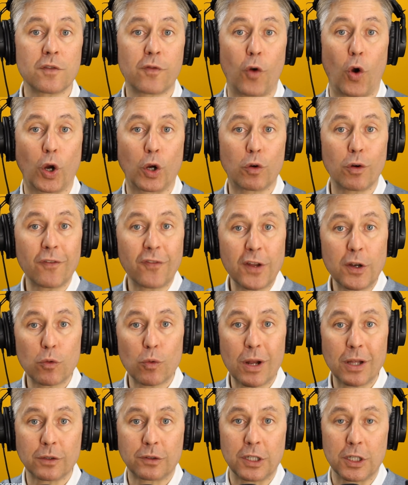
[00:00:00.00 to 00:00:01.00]
for Griffin
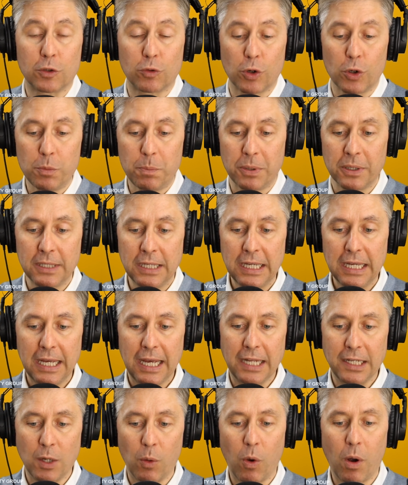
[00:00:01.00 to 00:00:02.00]
Realty Group
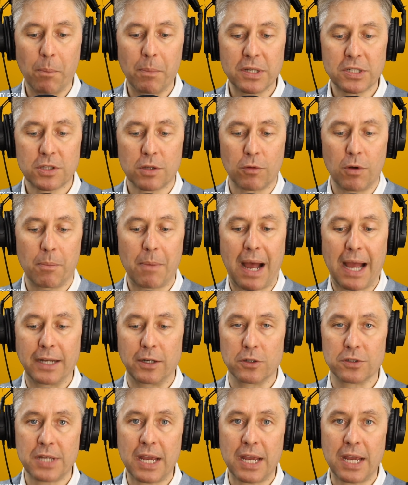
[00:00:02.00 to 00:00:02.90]
and you won't miss the reminders.